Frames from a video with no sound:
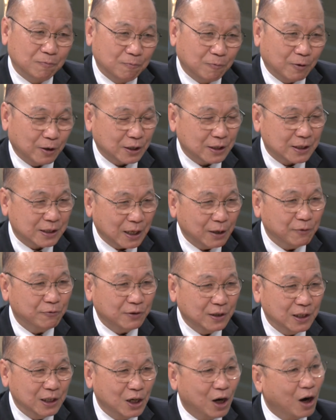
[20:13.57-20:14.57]
for the
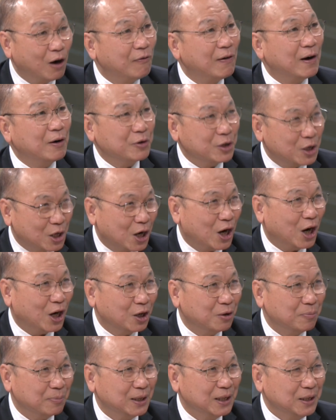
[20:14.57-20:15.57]
safety of our
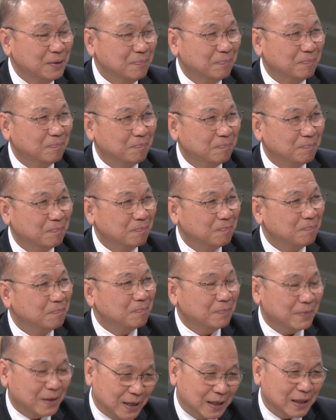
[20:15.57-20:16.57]
economy,
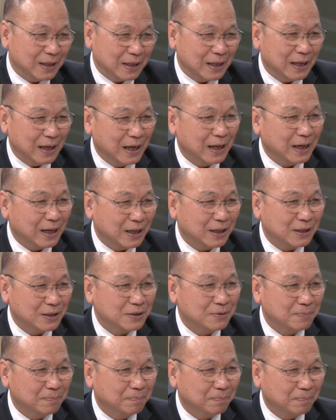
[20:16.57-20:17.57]
it
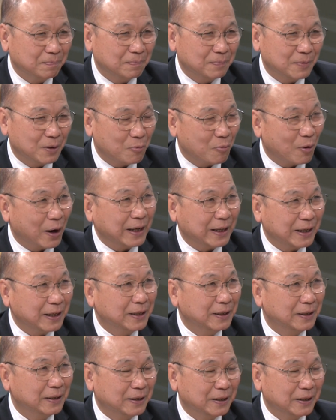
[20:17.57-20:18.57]
is the right,